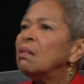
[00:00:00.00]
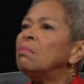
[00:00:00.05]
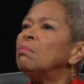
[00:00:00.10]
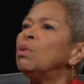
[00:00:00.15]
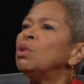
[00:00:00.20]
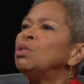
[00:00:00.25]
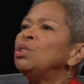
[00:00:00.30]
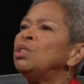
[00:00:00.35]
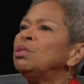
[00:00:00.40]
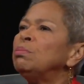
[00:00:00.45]

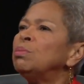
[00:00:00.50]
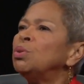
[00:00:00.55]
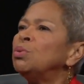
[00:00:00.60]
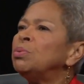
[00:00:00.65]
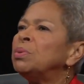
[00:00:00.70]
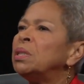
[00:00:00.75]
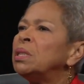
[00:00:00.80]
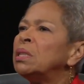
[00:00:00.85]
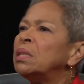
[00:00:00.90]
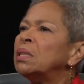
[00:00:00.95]
Merchant
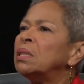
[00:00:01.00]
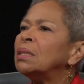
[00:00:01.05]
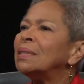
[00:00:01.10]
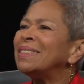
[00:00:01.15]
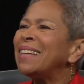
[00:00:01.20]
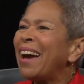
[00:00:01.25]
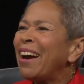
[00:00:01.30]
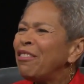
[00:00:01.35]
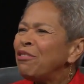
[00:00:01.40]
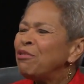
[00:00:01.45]

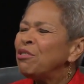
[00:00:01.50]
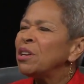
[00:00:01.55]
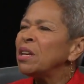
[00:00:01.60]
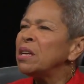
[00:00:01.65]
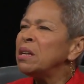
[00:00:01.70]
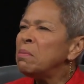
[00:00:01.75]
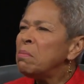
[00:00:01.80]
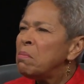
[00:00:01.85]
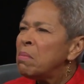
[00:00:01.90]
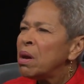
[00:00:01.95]
Marines,
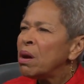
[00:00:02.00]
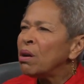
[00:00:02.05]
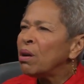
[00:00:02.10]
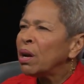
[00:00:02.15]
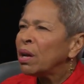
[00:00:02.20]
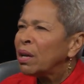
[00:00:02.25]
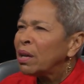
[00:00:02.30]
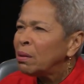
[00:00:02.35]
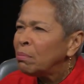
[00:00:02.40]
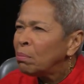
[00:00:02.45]

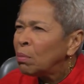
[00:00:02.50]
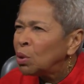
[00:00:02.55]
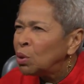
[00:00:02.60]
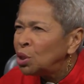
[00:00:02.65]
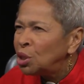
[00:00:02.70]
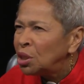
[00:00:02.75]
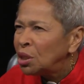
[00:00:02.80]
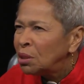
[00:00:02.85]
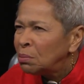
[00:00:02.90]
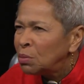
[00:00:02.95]
African-American
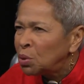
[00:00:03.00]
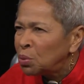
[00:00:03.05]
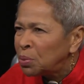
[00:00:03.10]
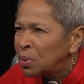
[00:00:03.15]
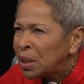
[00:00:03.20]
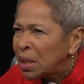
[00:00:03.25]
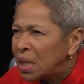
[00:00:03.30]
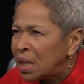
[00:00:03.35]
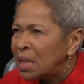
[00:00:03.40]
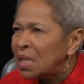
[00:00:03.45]
merchant
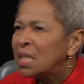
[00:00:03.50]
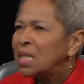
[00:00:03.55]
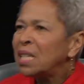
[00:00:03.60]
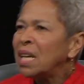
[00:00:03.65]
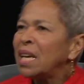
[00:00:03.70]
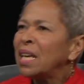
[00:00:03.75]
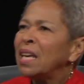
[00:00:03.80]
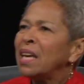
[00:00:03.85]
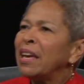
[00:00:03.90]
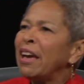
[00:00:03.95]
Marines,
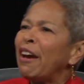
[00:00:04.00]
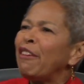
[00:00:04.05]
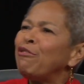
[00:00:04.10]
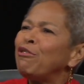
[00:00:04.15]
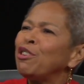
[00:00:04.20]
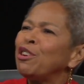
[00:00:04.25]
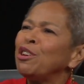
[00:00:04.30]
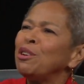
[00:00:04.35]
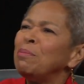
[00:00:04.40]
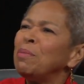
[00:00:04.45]
taking
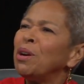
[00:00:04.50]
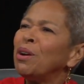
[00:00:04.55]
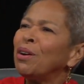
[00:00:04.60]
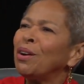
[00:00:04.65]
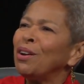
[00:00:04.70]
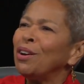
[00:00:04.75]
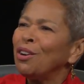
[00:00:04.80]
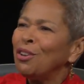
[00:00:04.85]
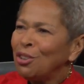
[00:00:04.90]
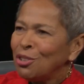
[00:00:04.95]

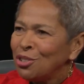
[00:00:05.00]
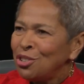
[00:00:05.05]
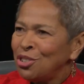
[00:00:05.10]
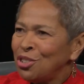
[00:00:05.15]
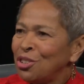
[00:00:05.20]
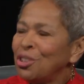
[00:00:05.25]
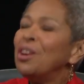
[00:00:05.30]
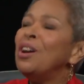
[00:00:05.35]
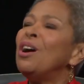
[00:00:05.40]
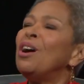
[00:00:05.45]
African-American
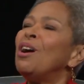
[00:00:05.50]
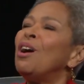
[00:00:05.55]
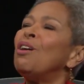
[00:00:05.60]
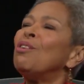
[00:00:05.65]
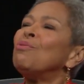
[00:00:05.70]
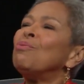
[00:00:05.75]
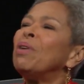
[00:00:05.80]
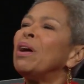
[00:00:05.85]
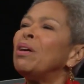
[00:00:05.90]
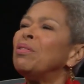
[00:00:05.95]
culture
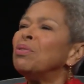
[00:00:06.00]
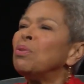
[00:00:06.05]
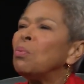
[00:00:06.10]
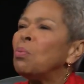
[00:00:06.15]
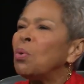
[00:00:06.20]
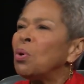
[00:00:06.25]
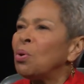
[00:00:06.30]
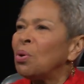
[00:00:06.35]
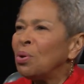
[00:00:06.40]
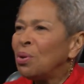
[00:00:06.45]
uh-huh. around the
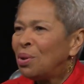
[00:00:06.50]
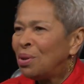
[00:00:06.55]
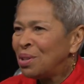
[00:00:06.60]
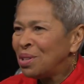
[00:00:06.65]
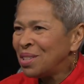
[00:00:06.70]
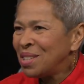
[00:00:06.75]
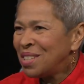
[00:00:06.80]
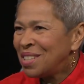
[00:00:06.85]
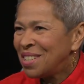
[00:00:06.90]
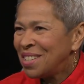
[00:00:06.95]

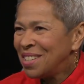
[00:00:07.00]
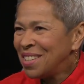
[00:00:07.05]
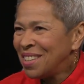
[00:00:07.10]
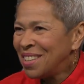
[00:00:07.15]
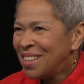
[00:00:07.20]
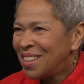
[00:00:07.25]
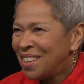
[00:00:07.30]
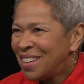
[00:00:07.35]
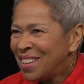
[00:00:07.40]
world. Uh-huh.